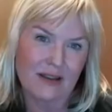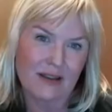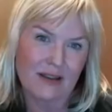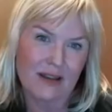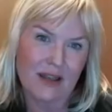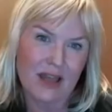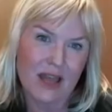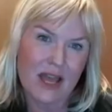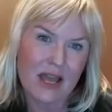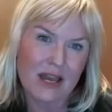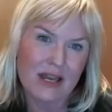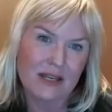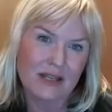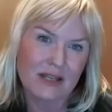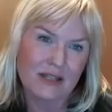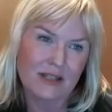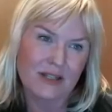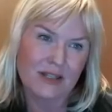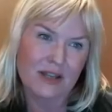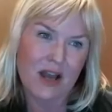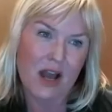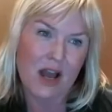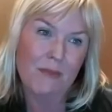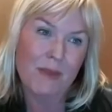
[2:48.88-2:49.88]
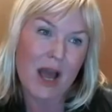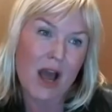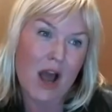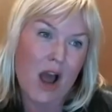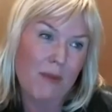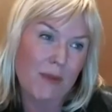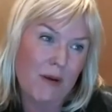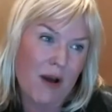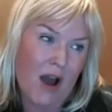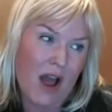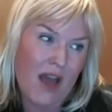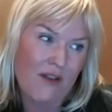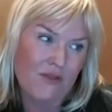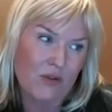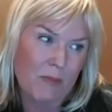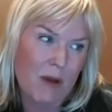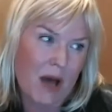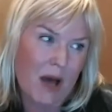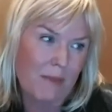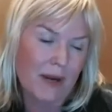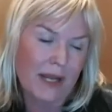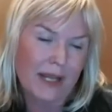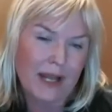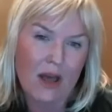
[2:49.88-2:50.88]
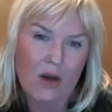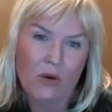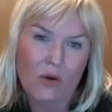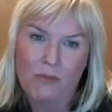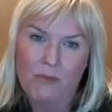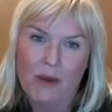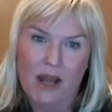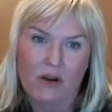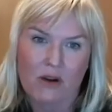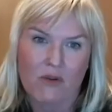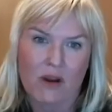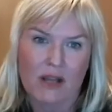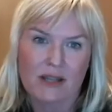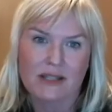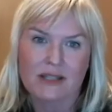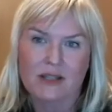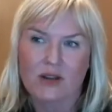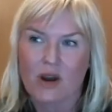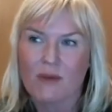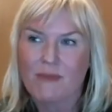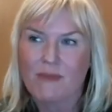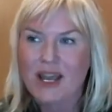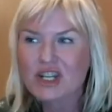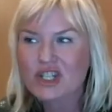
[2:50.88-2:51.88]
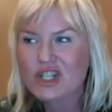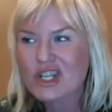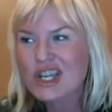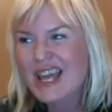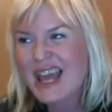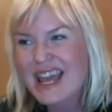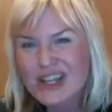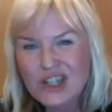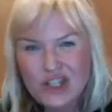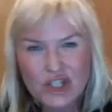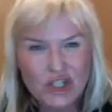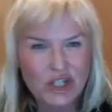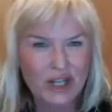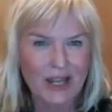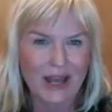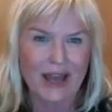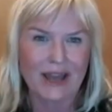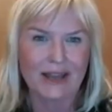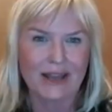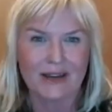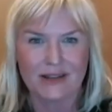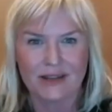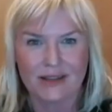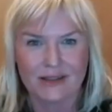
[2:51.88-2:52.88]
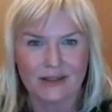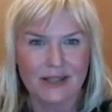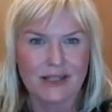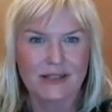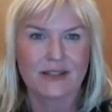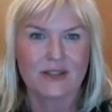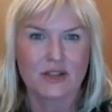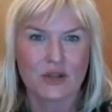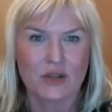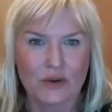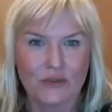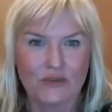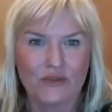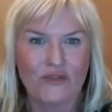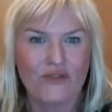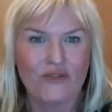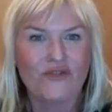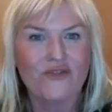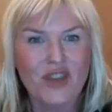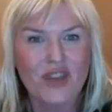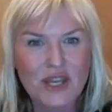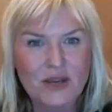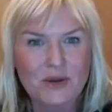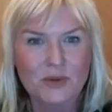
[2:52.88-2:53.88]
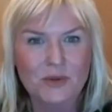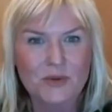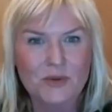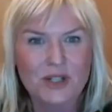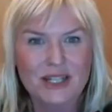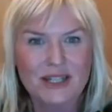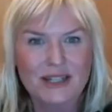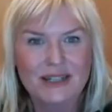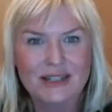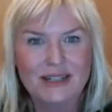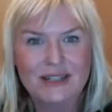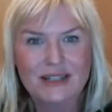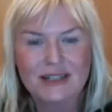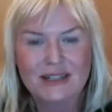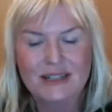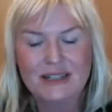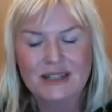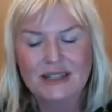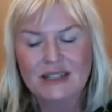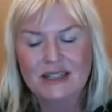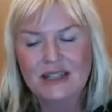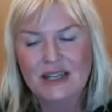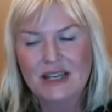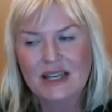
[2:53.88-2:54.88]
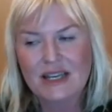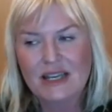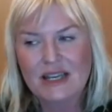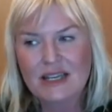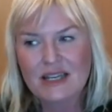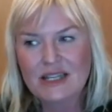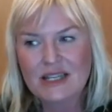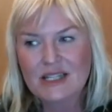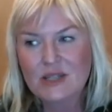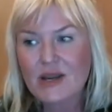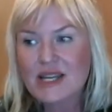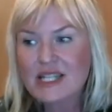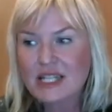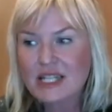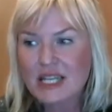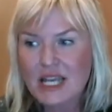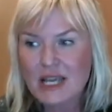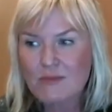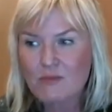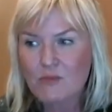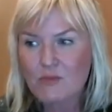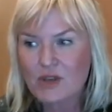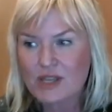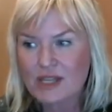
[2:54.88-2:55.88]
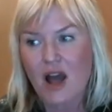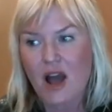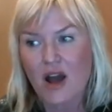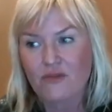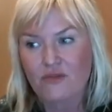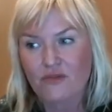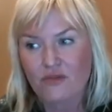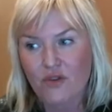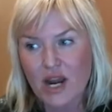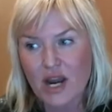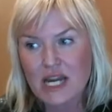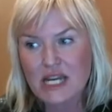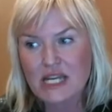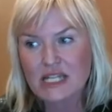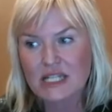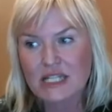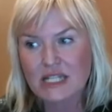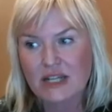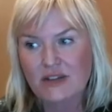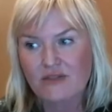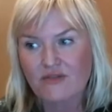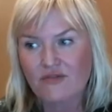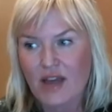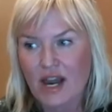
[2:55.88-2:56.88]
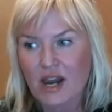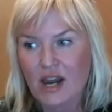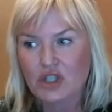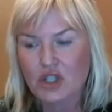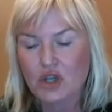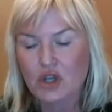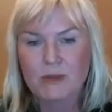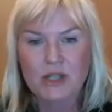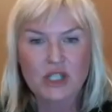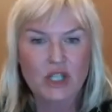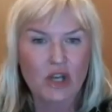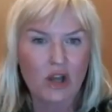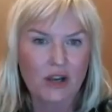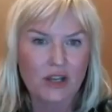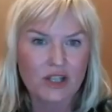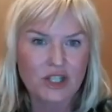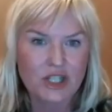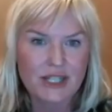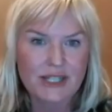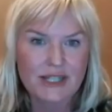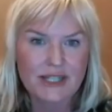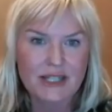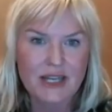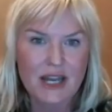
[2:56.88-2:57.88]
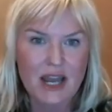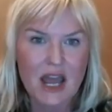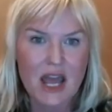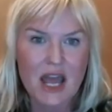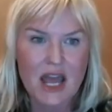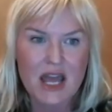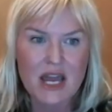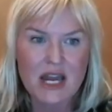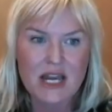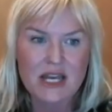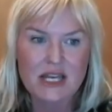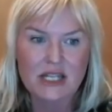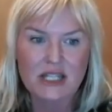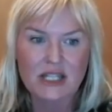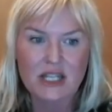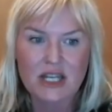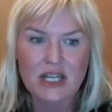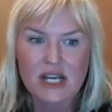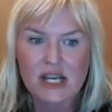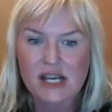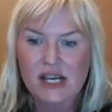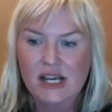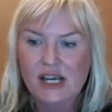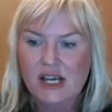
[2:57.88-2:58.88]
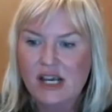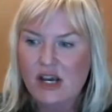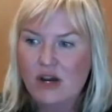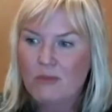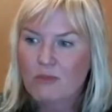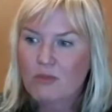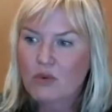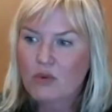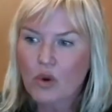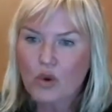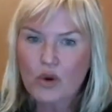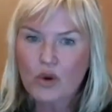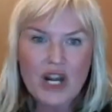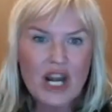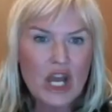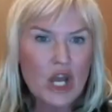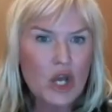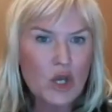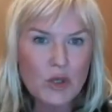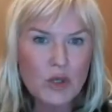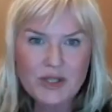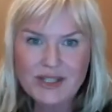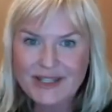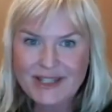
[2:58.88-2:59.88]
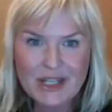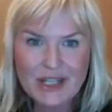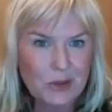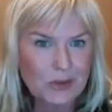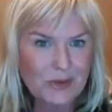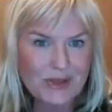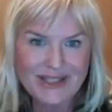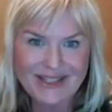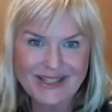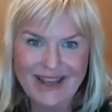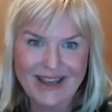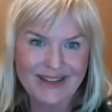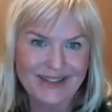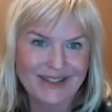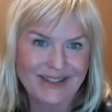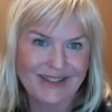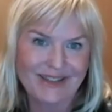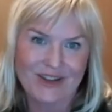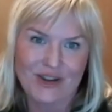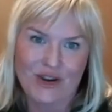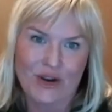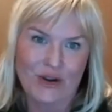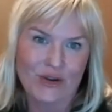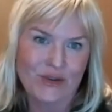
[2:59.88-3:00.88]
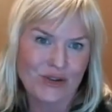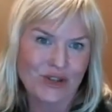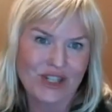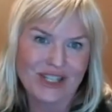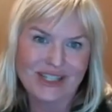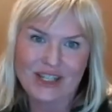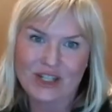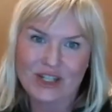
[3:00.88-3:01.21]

and I'm a, I'm a, I have a public health background, so I'm actually educated in this sort of field. And so I teamed with a friend and a fellow dermatologist and brought in her skill set. You know, she's a